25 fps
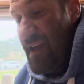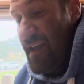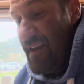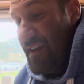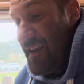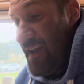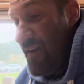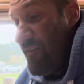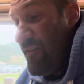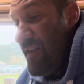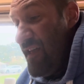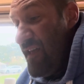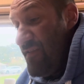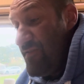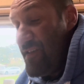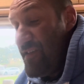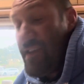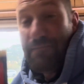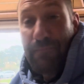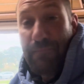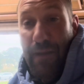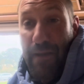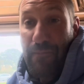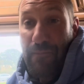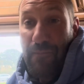Now, this
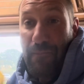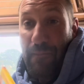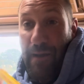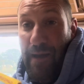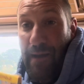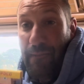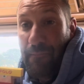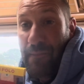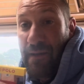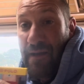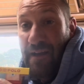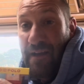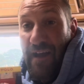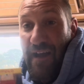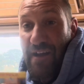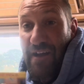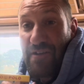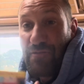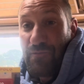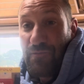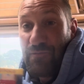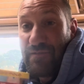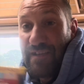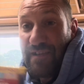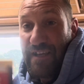paper map, as
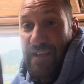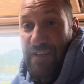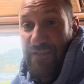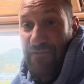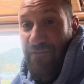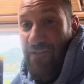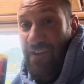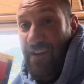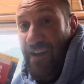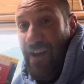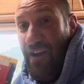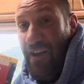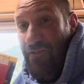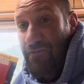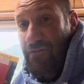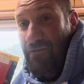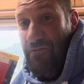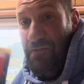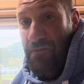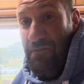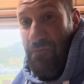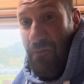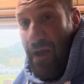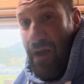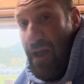you'll see, is for a
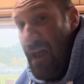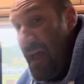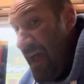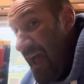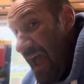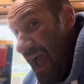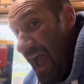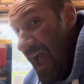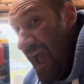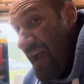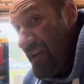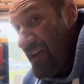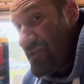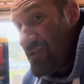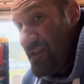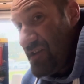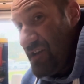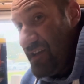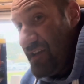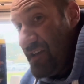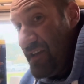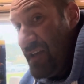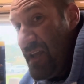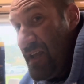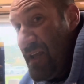country where
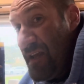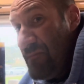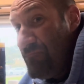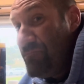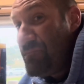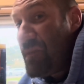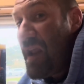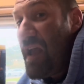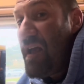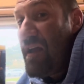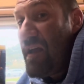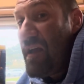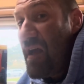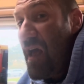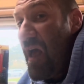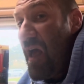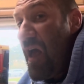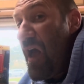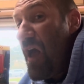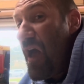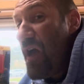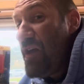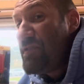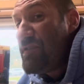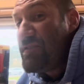actually
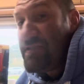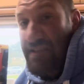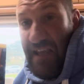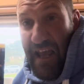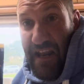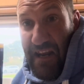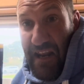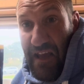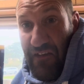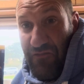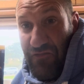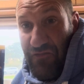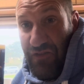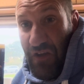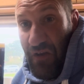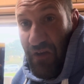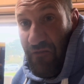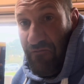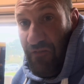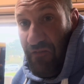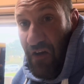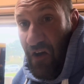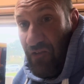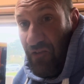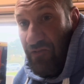sat-navs don't
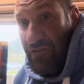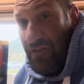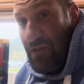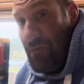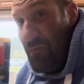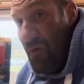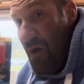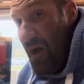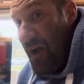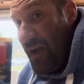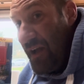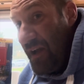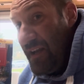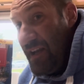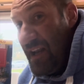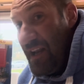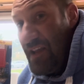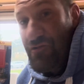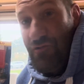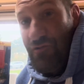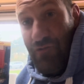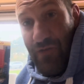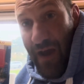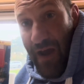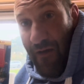vastly work
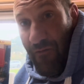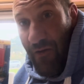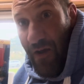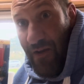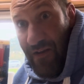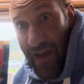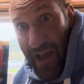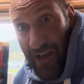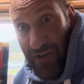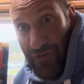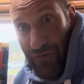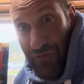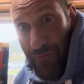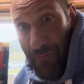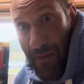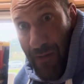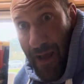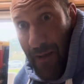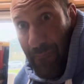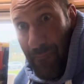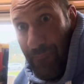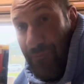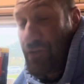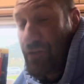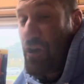unless you download extra
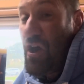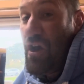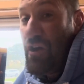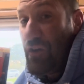maps.